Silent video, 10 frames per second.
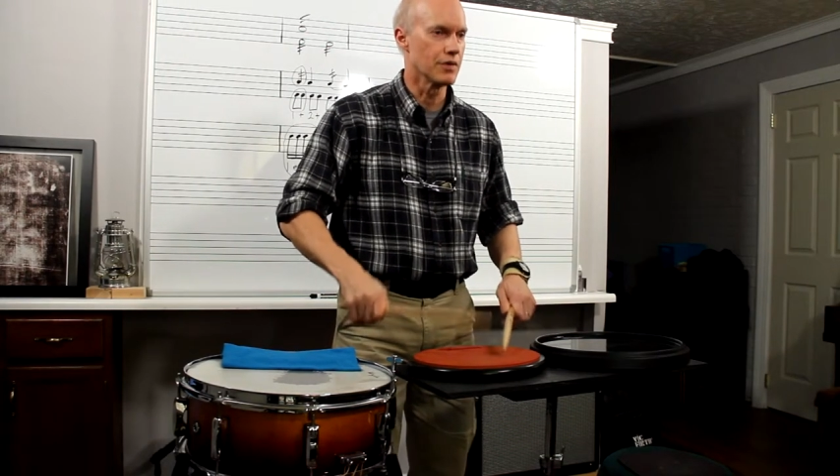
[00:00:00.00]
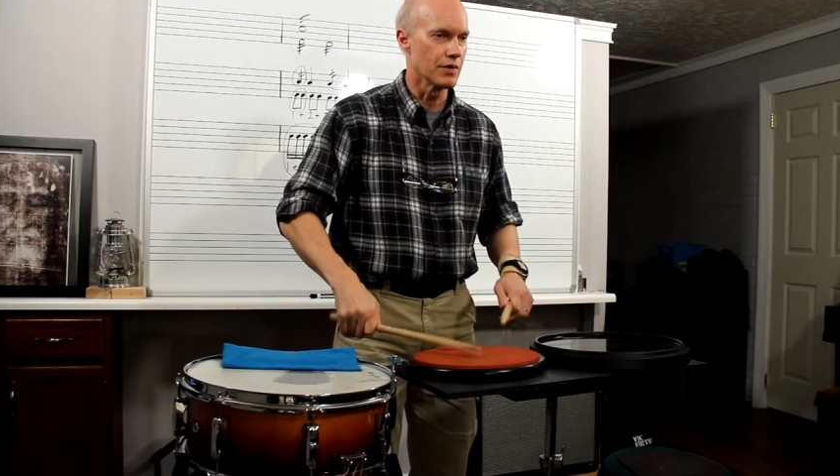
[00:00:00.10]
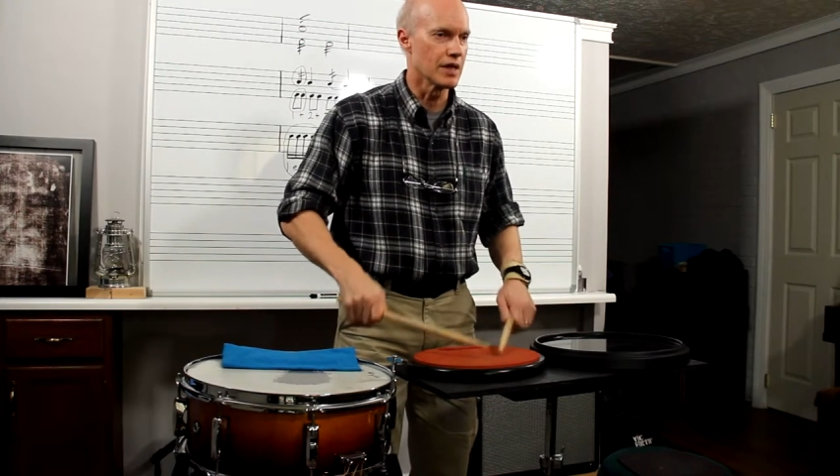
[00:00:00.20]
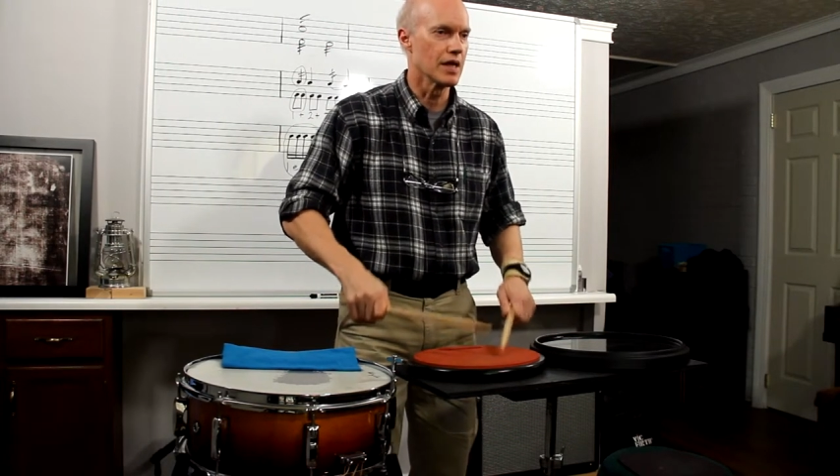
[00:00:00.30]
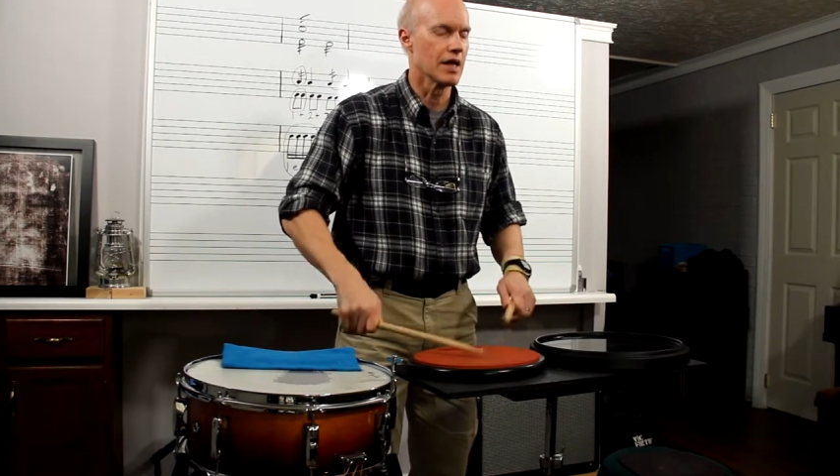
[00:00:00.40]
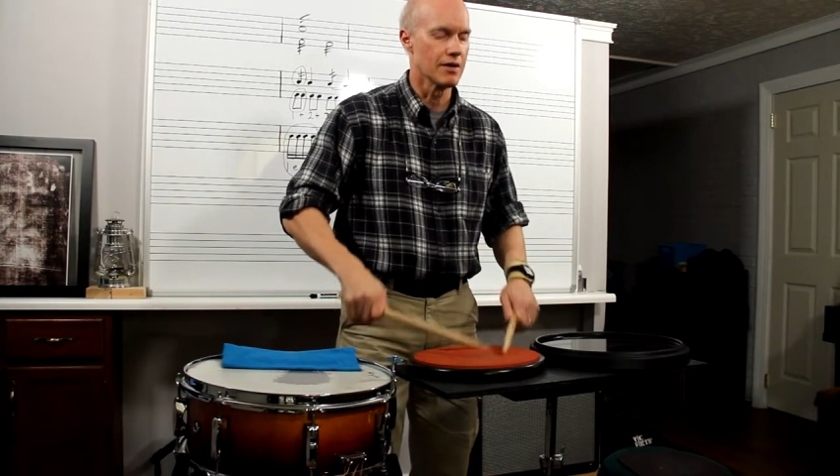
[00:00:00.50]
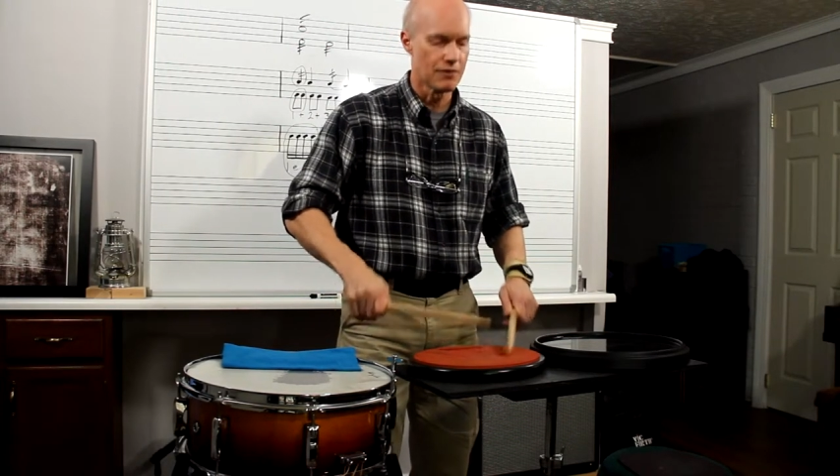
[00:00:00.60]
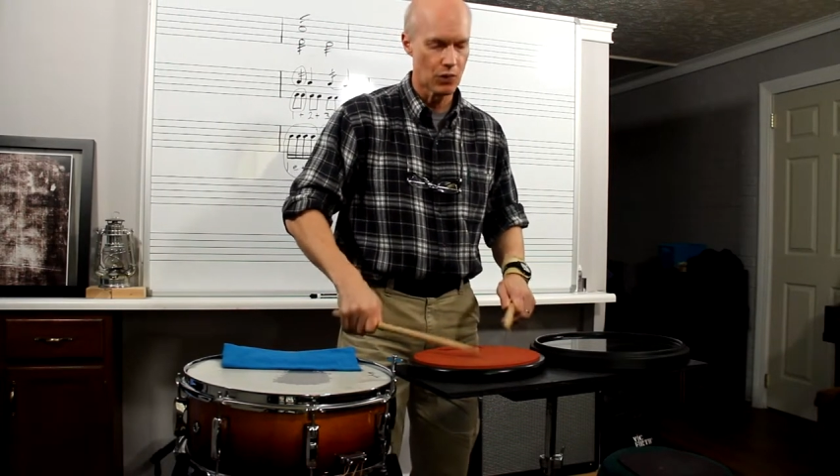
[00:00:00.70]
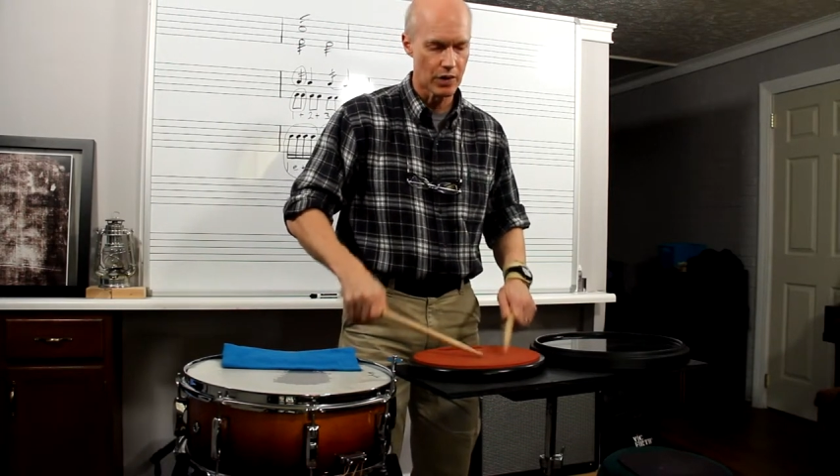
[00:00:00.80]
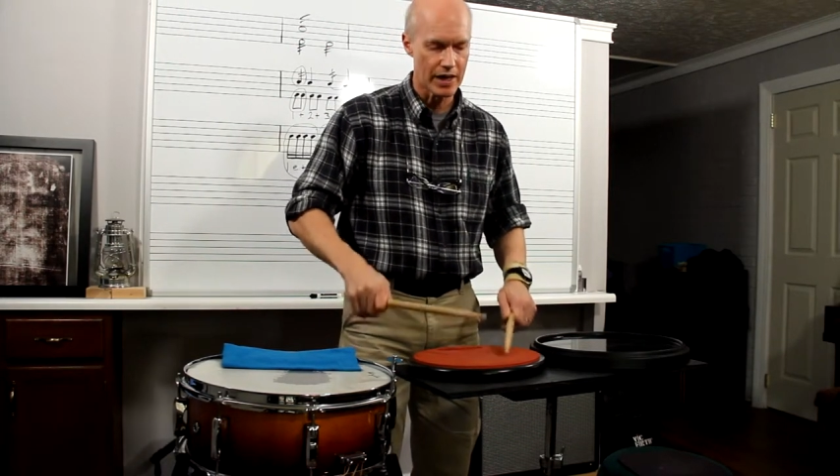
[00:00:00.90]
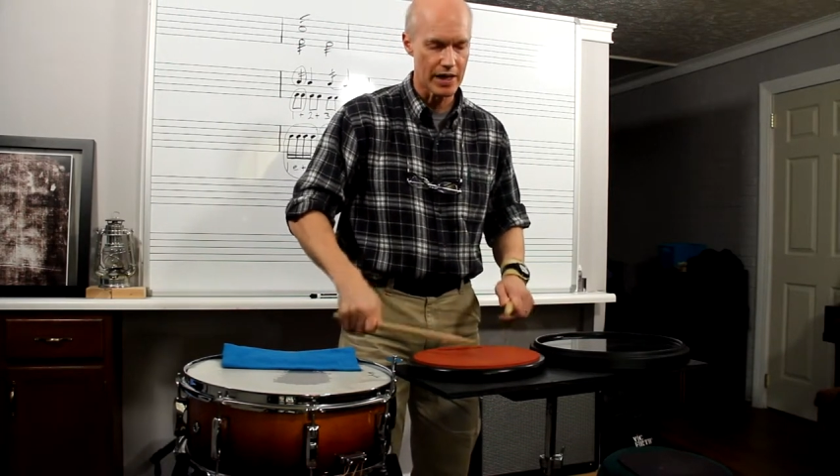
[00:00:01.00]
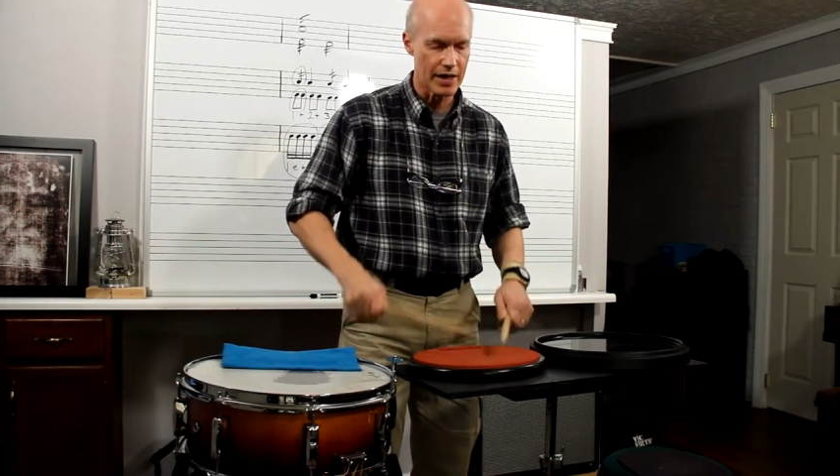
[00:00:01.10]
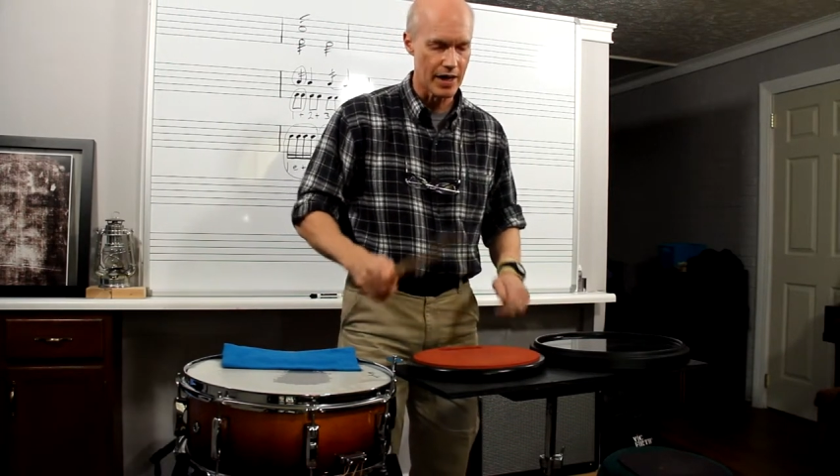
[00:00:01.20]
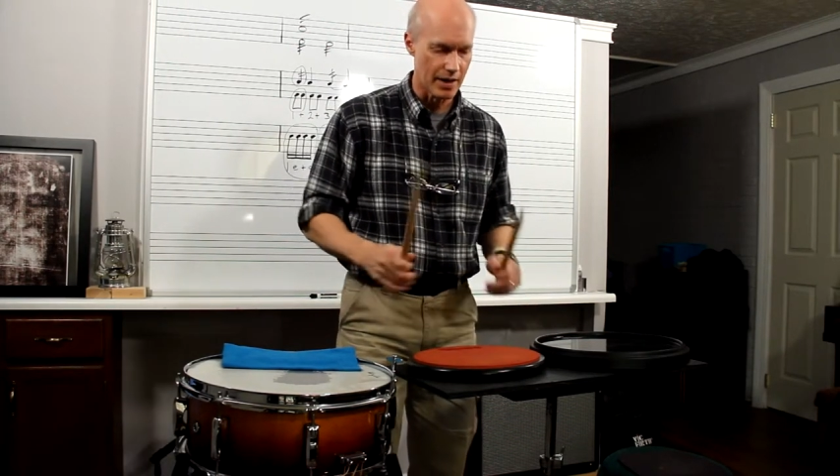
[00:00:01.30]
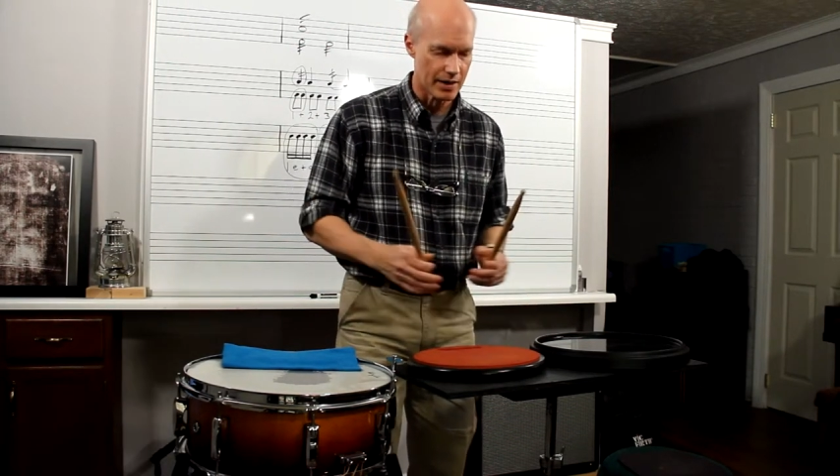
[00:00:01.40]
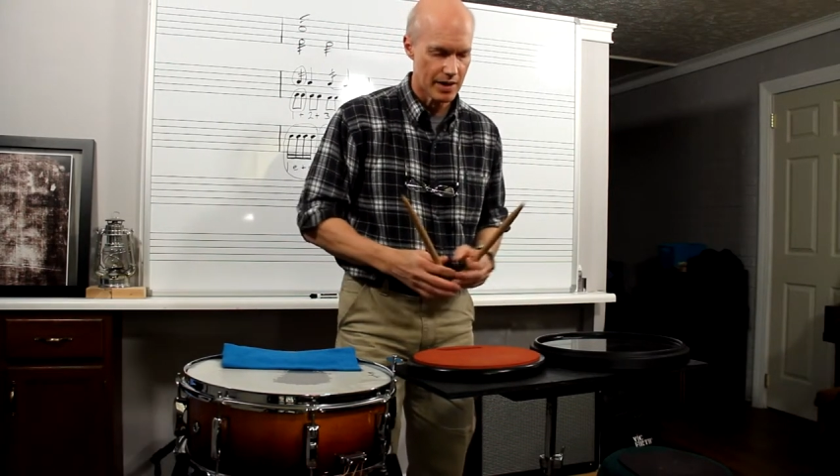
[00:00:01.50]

three e and a four e and a.